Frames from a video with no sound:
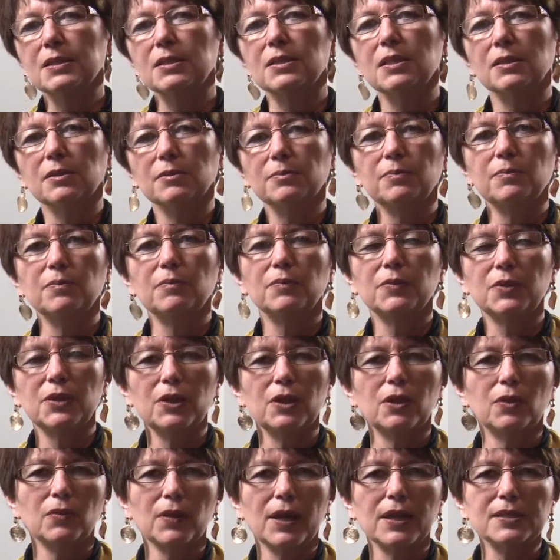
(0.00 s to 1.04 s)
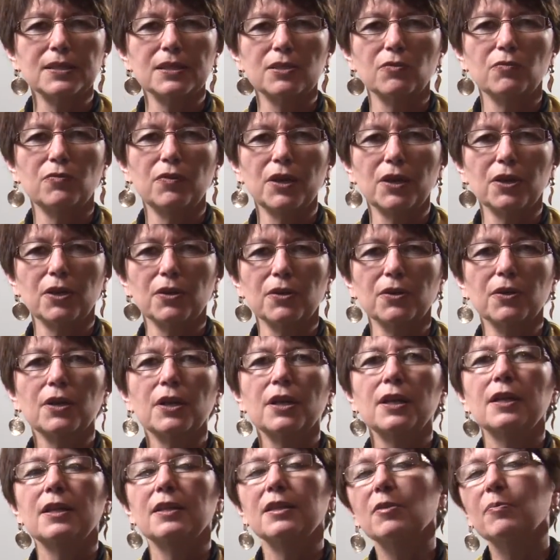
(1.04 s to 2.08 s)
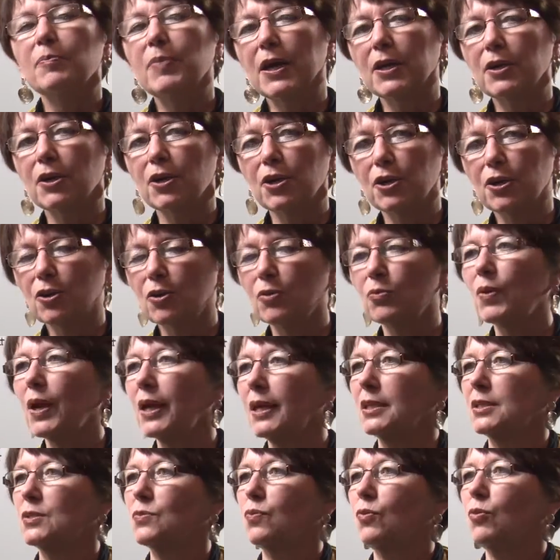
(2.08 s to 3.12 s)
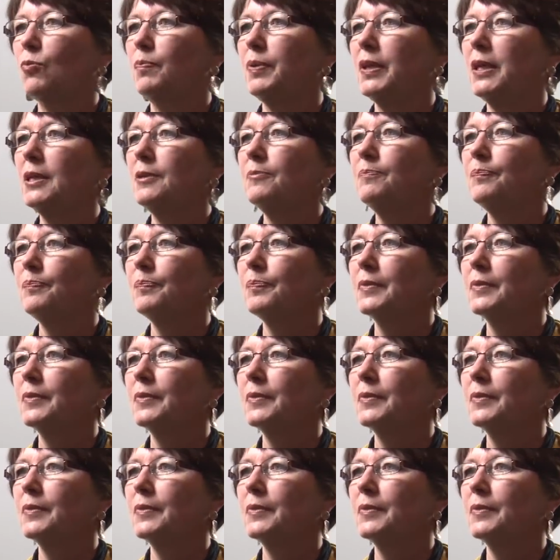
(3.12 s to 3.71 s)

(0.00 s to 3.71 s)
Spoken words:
the less severe, the better your rates will be.